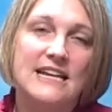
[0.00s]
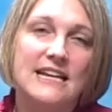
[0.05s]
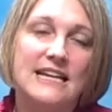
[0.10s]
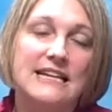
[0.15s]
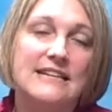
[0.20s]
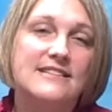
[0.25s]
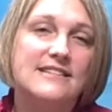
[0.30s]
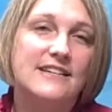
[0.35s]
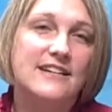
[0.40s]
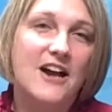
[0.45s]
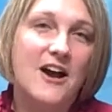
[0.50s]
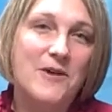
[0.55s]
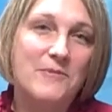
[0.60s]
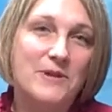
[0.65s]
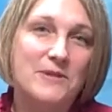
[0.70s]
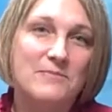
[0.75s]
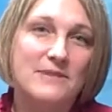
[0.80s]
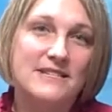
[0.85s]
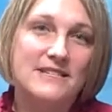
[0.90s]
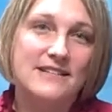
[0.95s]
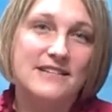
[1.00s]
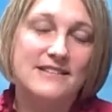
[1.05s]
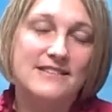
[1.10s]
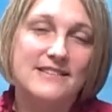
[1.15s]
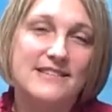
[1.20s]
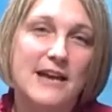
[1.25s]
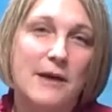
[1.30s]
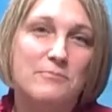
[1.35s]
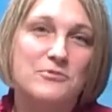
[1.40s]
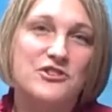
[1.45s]
It's a common
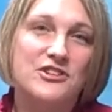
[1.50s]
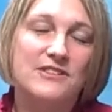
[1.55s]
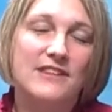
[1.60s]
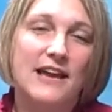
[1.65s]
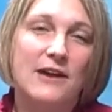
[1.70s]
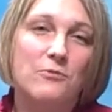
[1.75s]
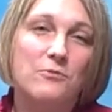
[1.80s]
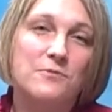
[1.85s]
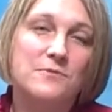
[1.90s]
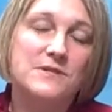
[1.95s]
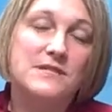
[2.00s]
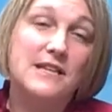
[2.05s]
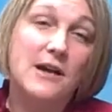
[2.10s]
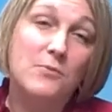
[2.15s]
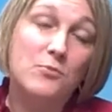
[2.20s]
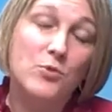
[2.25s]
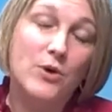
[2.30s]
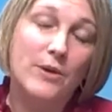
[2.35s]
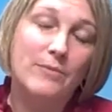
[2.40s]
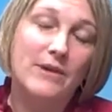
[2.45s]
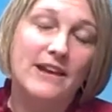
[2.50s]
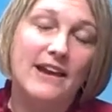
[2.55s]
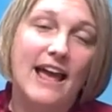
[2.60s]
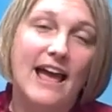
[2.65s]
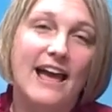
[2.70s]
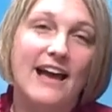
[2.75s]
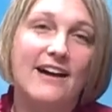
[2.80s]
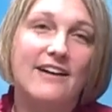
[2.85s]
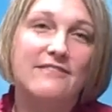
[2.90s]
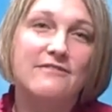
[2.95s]
misconception that some women
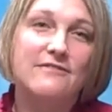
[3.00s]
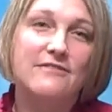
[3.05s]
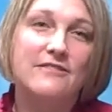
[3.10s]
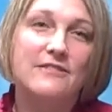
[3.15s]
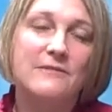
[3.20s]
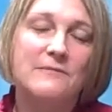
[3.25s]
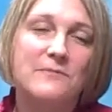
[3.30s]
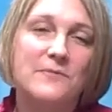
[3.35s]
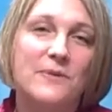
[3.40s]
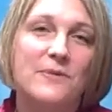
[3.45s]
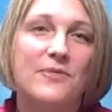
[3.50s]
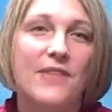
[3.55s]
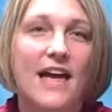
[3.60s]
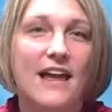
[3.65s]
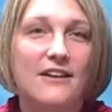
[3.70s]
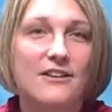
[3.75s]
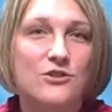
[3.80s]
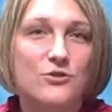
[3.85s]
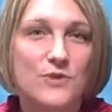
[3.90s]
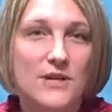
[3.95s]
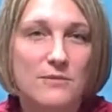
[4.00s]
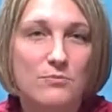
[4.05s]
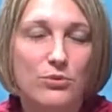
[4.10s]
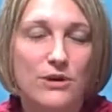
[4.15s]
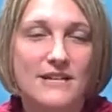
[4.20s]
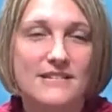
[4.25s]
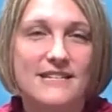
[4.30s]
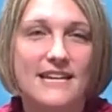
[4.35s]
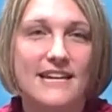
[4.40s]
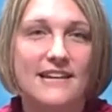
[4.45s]
have that doing
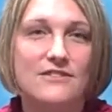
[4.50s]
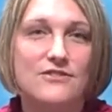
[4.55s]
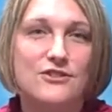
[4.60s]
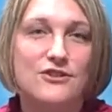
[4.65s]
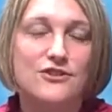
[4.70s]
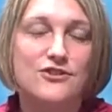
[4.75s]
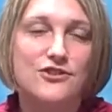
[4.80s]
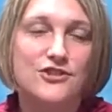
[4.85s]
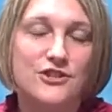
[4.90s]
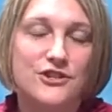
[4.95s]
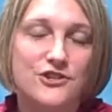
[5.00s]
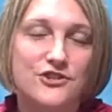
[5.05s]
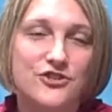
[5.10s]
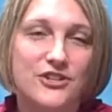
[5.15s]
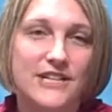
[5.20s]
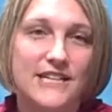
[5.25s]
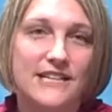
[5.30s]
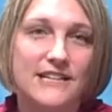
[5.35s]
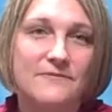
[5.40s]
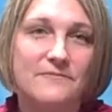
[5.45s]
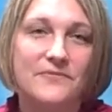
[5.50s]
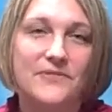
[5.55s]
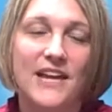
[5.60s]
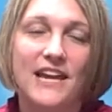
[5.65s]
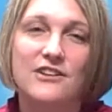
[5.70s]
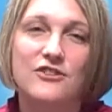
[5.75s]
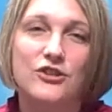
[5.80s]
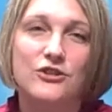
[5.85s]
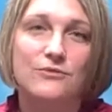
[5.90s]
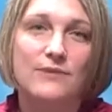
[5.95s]
breast cancer surgery
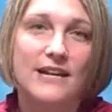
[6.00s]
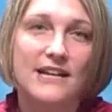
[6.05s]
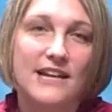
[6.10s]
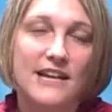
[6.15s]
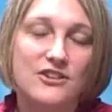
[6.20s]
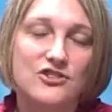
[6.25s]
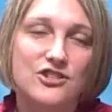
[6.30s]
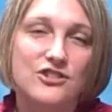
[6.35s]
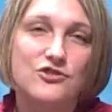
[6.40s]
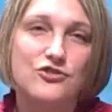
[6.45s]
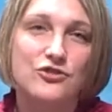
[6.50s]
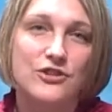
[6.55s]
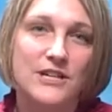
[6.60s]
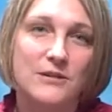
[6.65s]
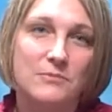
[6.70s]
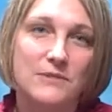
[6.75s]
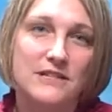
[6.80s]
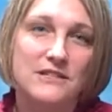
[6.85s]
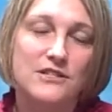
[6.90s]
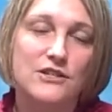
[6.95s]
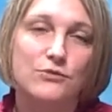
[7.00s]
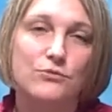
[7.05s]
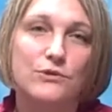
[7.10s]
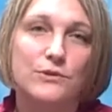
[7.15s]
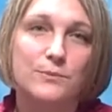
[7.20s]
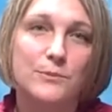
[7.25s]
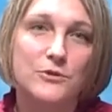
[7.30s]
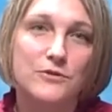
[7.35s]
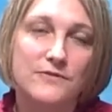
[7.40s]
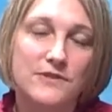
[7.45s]
and or radiation treatment to
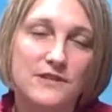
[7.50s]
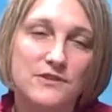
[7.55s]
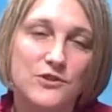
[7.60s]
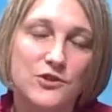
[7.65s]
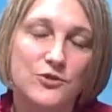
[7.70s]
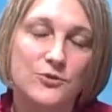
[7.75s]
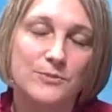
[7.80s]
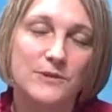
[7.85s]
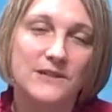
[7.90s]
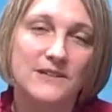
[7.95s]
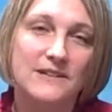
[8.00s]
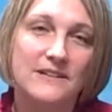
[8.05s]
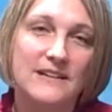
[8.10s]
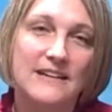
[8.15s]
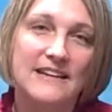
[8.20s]
remove the tumor